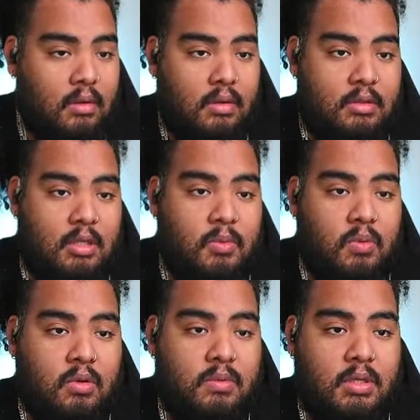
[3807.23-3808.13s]

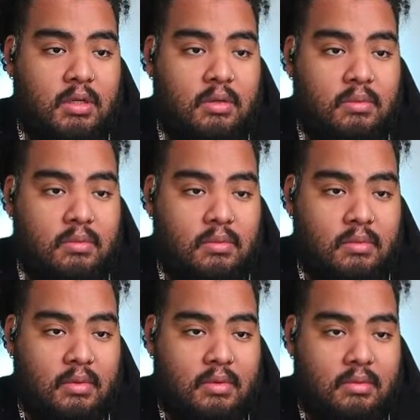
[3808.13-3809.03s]
Timberwolves here,
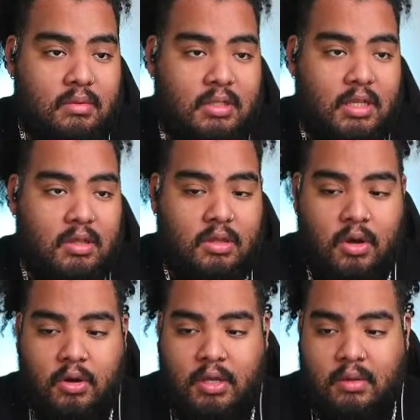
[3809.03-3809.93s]

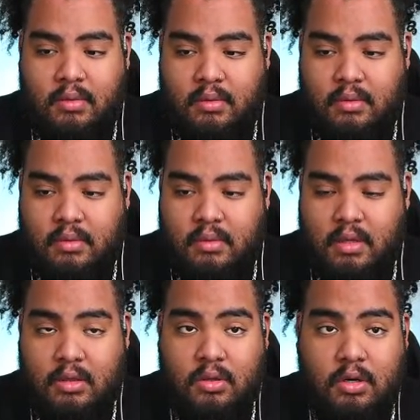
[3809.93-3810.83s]
10:30,
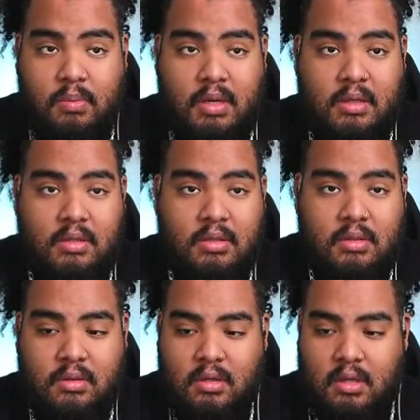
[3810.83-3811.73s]
30
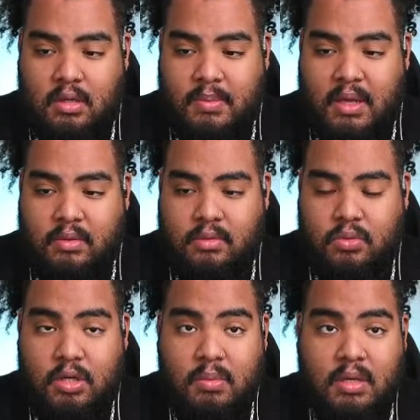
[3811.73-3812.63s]
minutes, and about
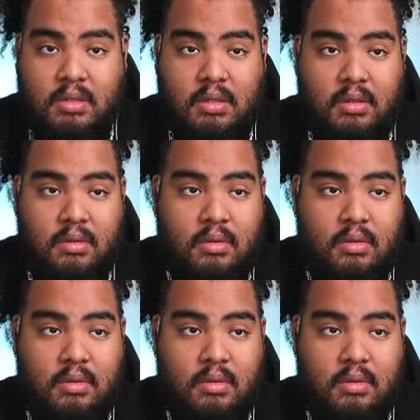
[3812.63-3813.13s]
20 minutes here.